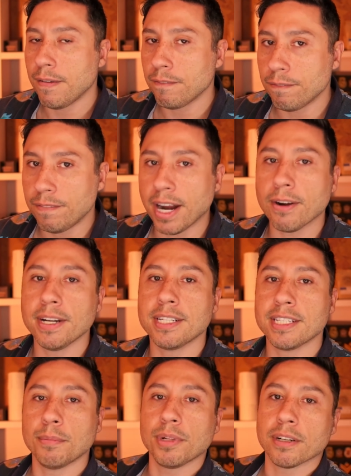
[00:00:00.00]
very
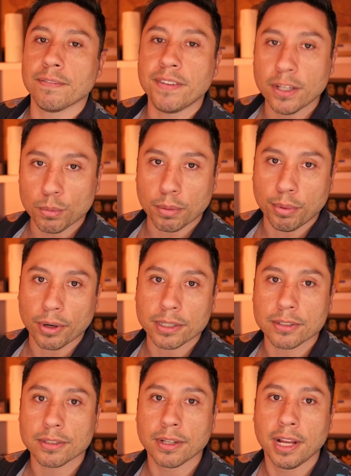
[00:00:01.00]
similar field
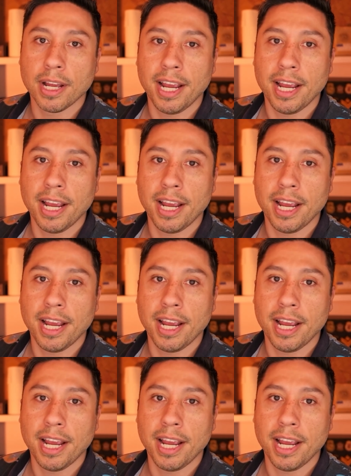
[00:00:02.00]
reports.